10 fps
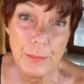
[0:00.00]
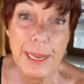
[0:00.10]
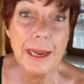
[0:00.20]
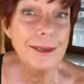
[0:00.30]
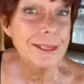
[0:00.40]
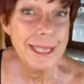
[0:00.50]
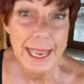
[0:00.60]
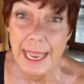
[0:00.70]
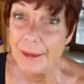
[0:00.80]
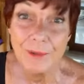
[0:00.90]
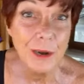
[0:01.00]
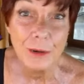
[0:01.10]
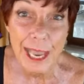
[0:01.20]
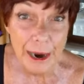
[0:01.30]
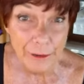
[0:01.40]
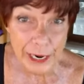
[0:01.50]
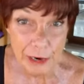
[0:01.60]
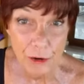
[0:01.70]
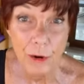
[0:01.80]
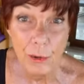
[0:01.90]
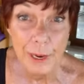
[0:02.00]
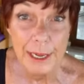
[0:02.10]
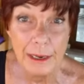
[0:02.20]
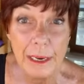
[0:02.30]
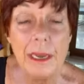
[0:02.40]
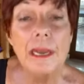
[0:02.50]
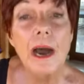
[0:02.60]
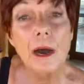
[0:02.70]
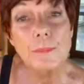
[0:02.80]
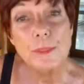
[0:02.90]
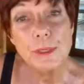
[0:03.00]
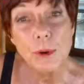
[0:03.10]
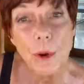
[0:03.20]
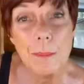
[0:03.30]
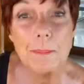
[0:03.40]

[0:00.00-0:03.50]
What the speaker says: because they have no carrier oil, absorb